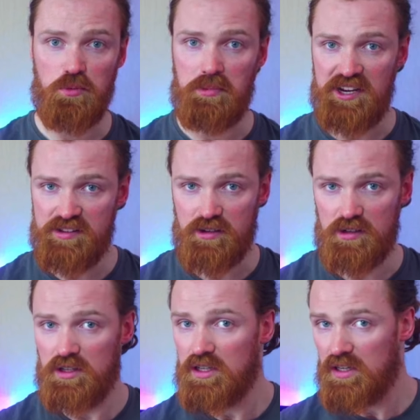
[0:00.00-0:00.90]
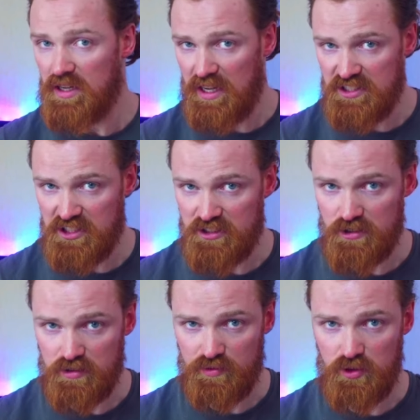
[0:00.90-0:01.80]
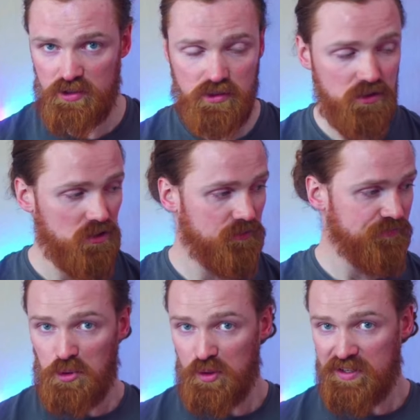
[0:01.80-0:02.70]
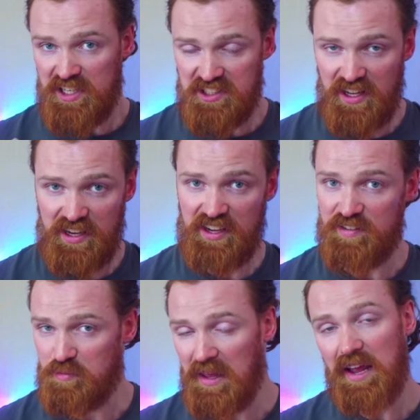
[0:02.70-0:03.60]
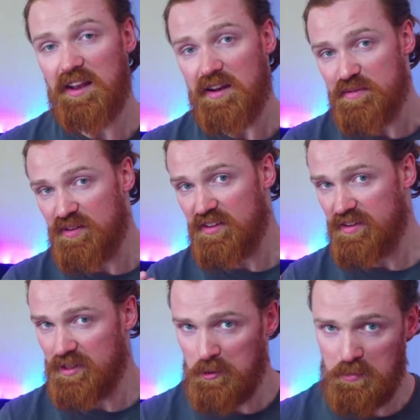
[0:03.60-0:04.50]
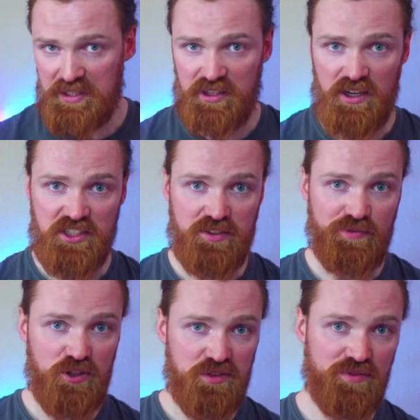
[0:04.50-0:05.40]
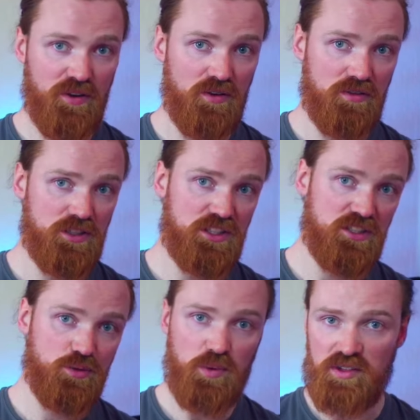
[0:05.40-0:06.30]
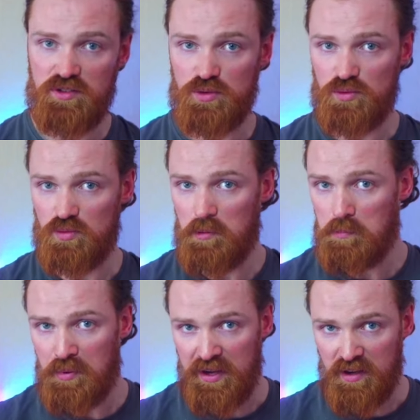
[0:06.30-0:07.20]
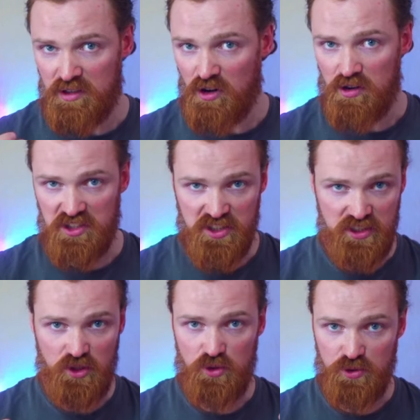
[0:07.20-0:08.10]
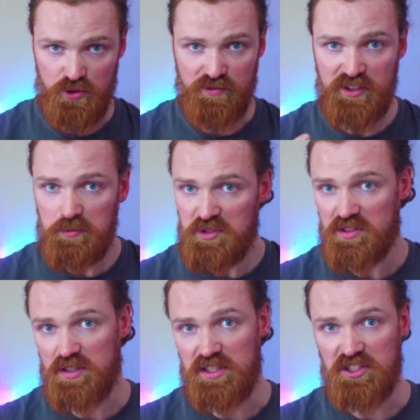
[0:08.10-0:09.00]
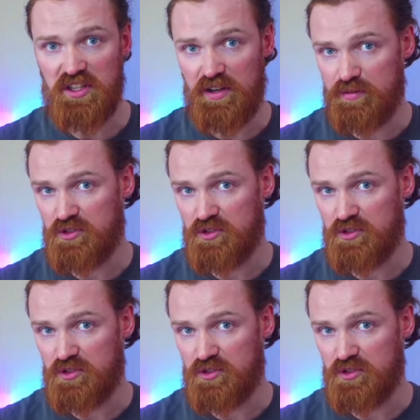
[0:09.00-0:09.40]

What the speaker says: Betor, Ancestor's Voice. Brewing this deck gave me a lot of fun because first of all, you want to pick cards in all your themes instead of